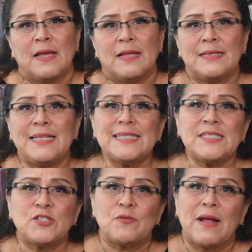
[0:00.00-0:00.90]
This
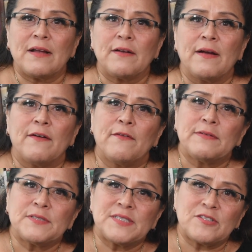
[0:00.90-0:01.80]
track
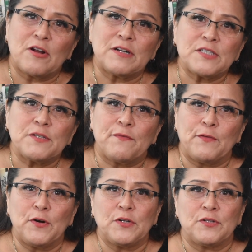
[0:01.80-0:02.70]
starts
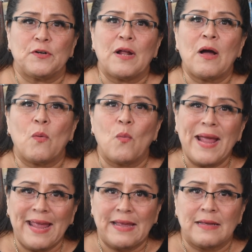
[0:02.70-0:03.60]
further
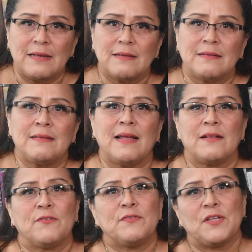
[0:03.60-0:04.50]
away than
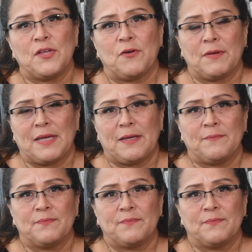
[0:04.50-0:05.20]
of the yogi.